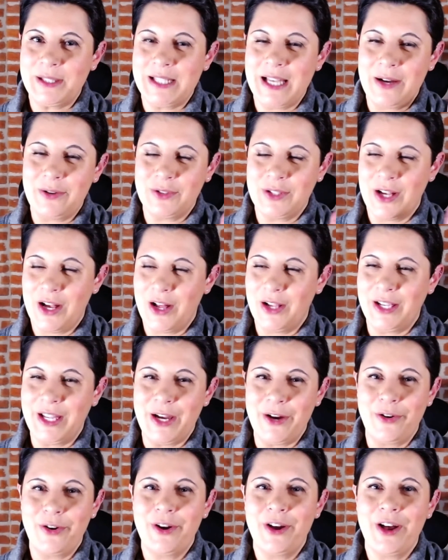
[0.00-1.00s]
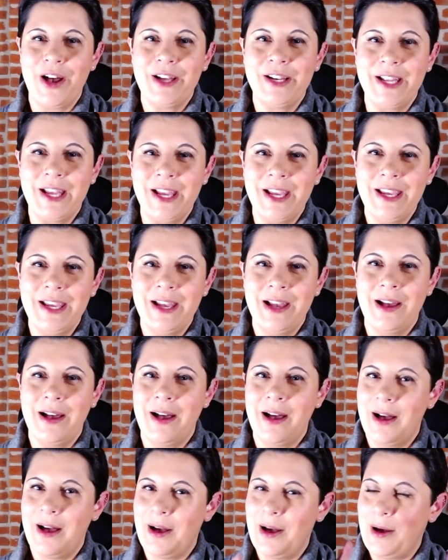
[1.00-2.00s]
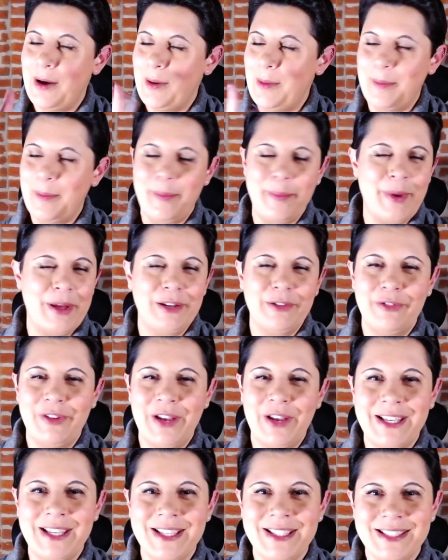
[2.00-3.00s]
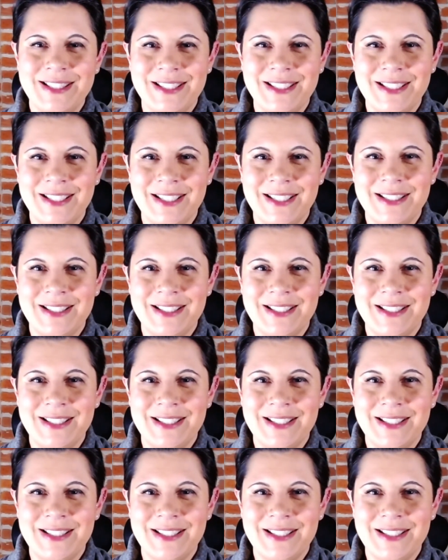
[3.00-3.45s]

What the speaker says: down a layer a day. Butterfly kisses.